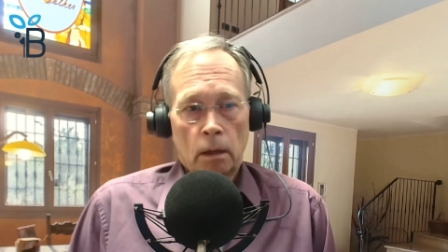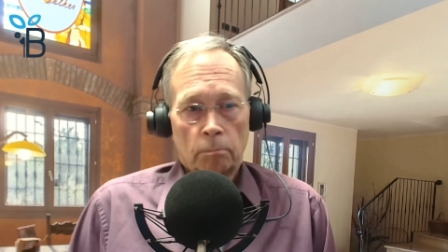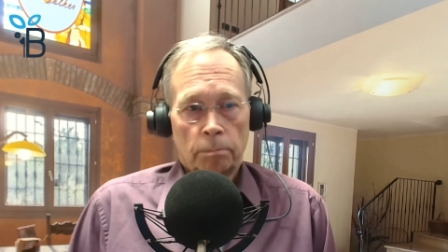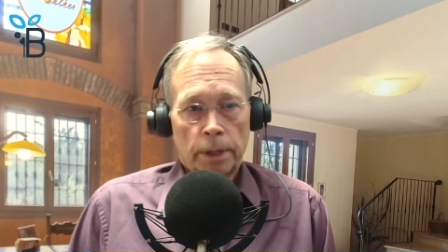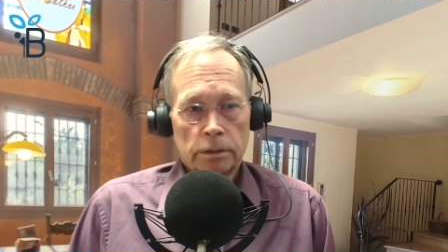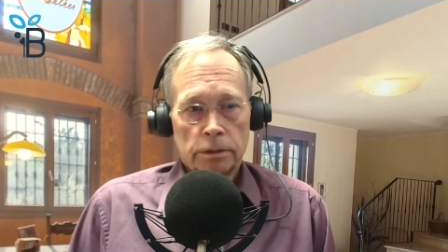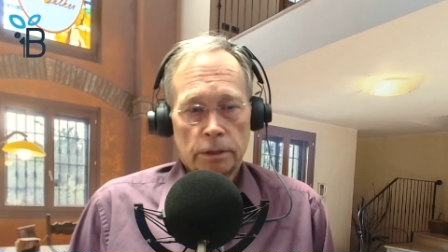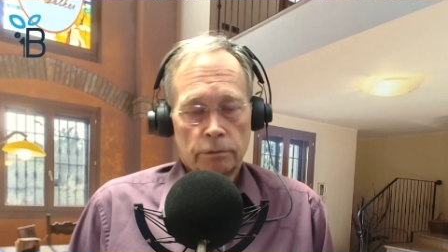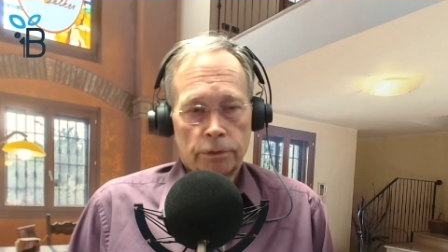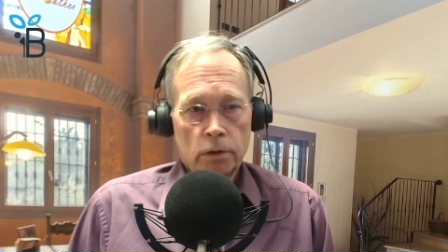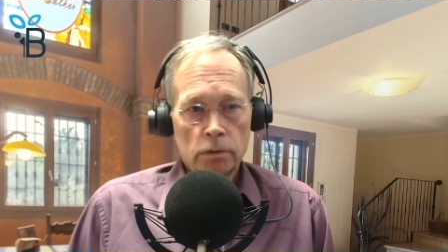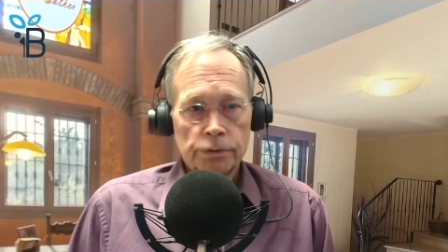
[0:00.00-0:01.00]
But
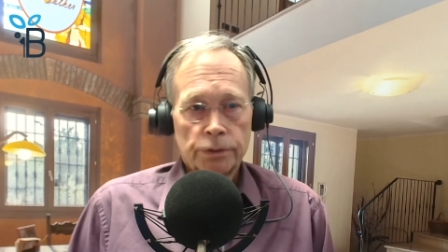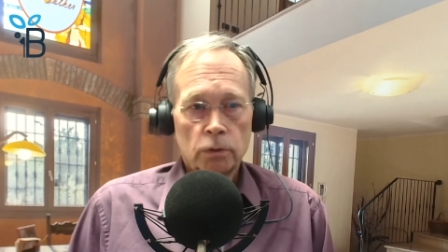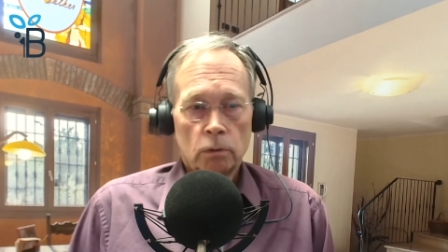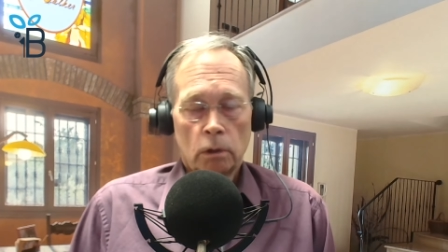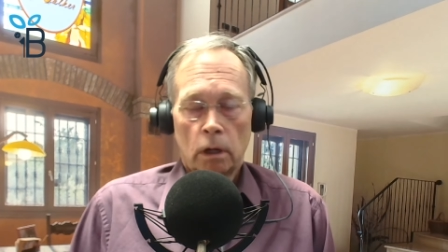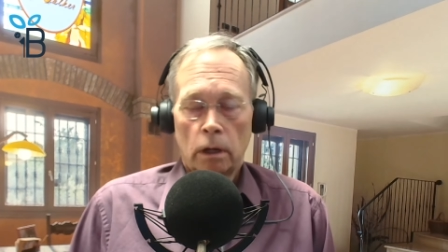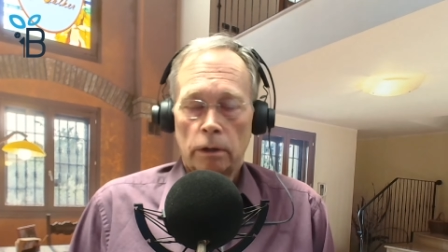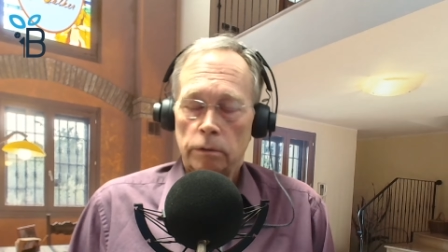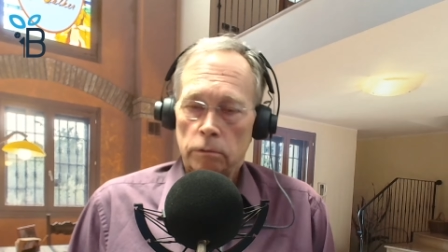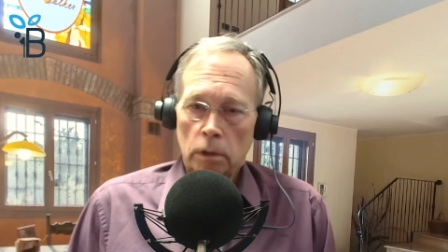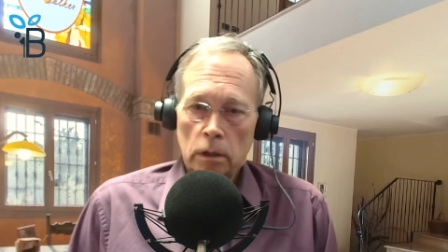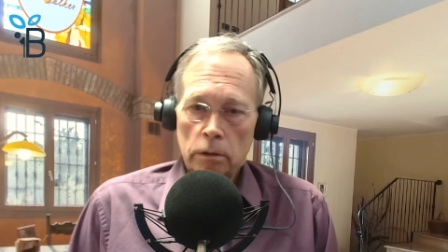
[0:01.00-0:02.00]
those who are
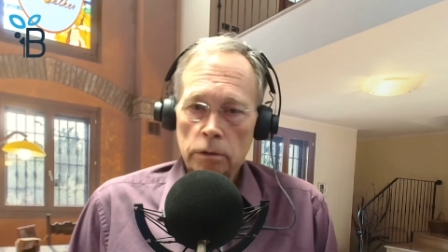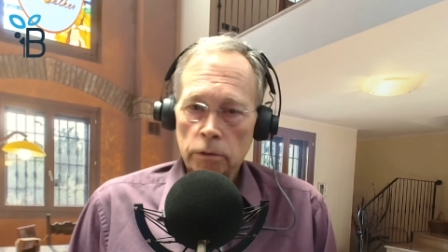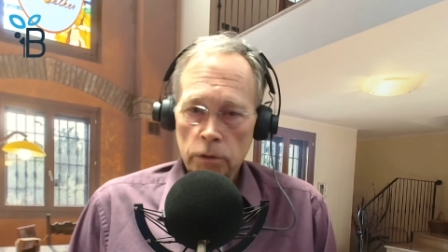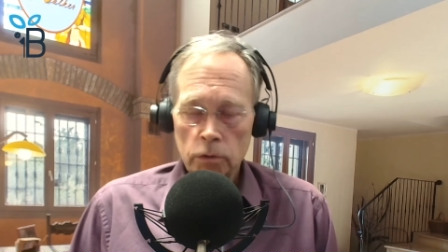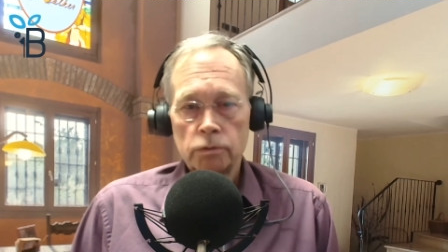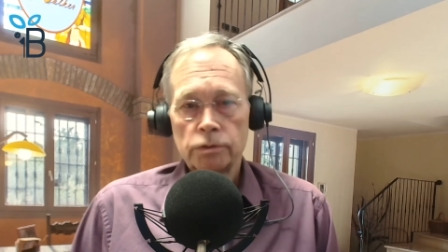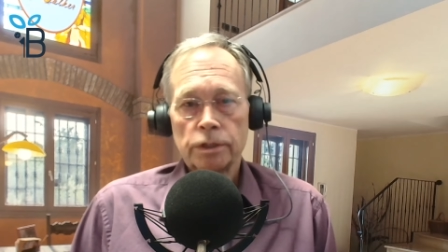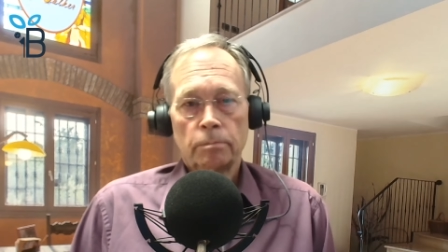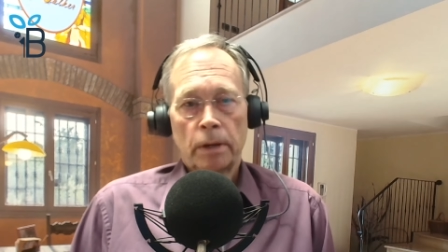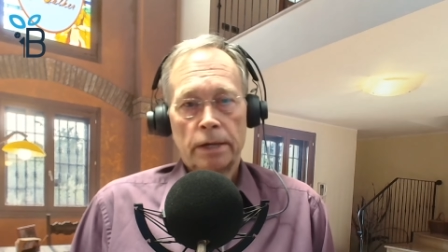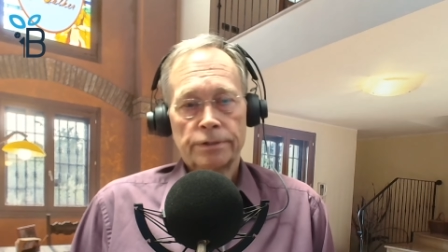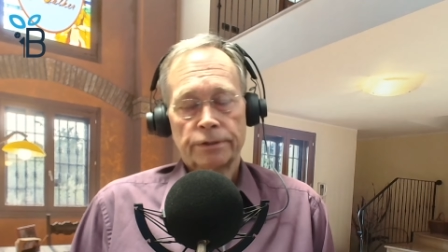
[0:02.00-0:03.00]
new to
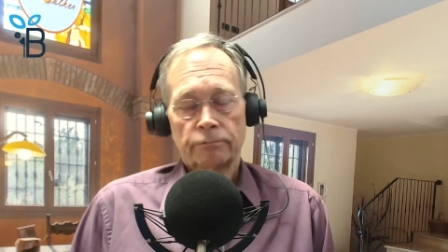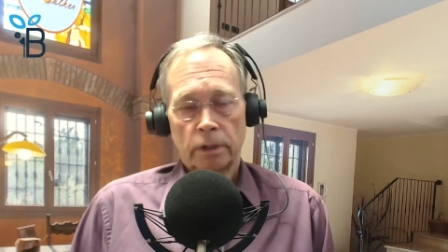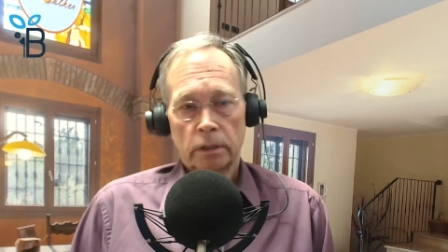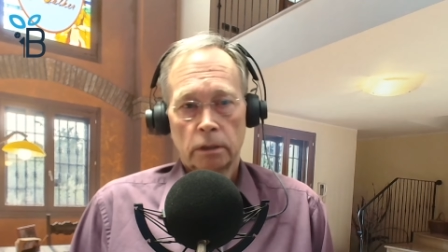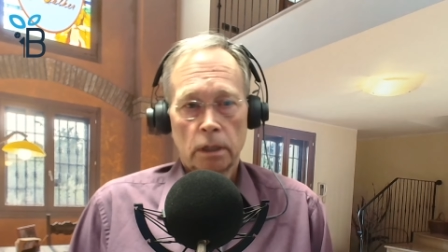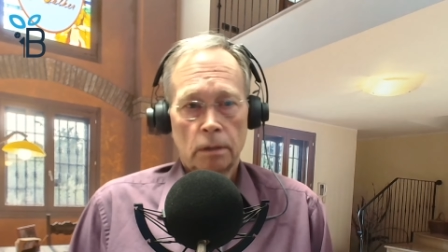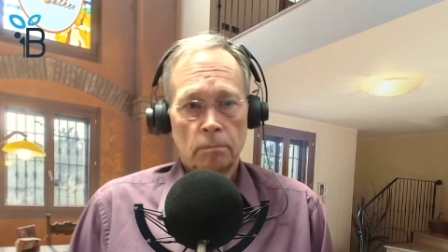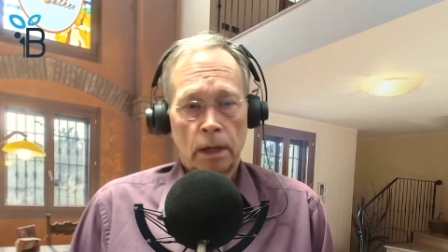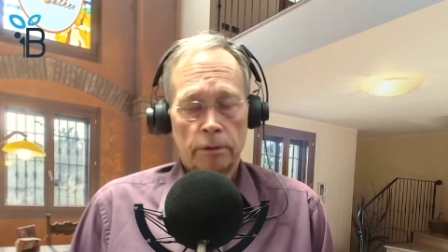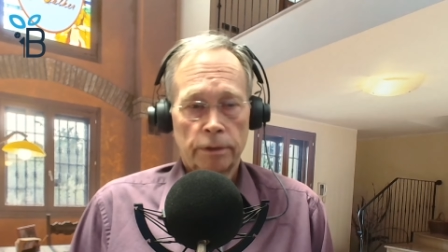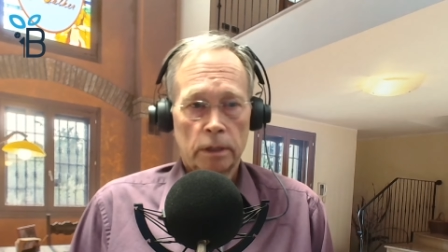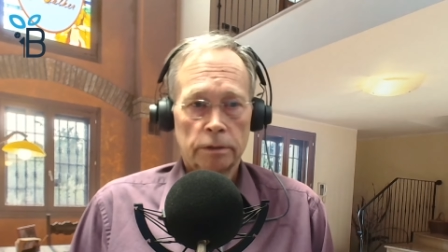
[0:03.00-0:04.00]
passive income,
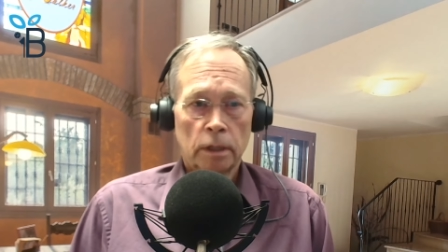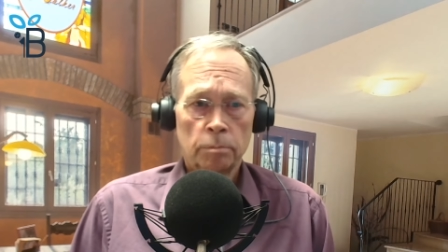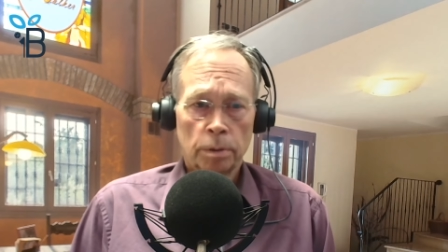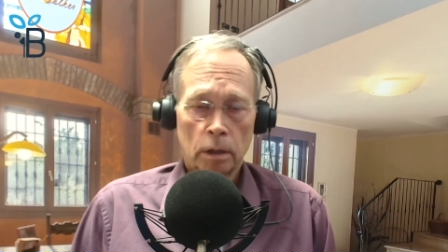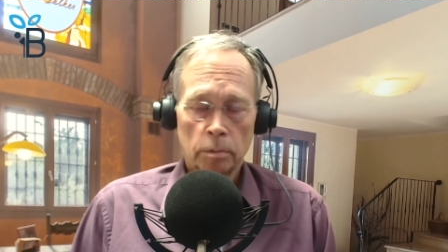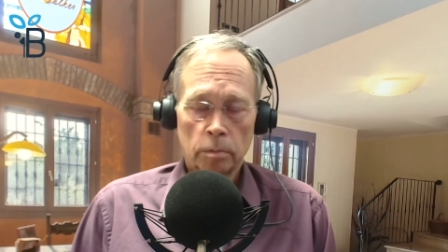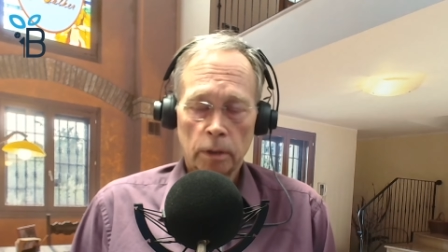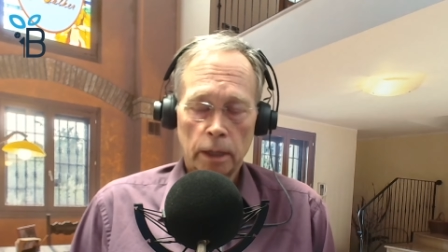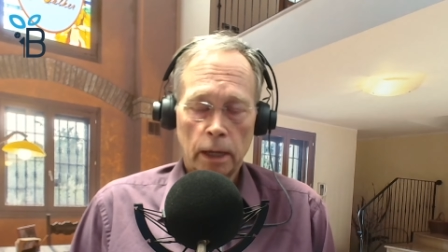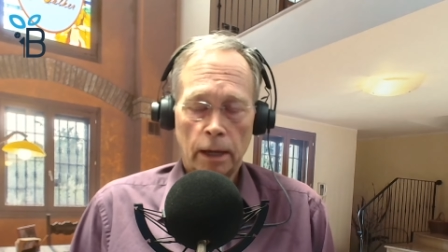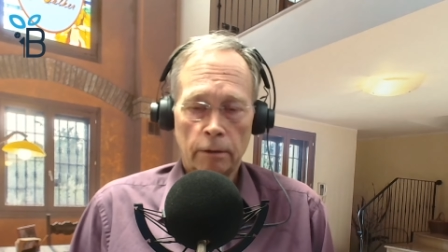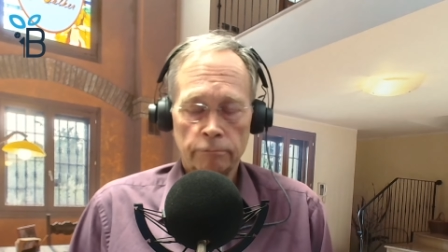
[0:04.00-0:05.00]
I think they probably
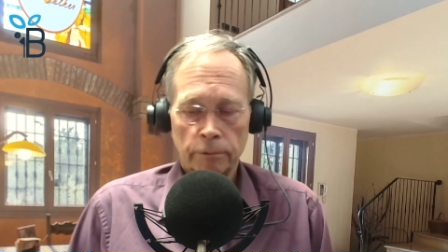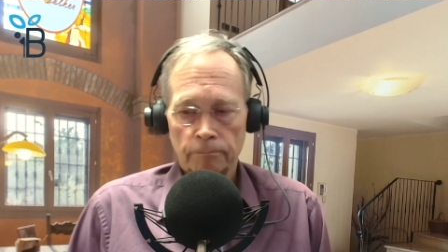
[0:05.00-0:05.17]
have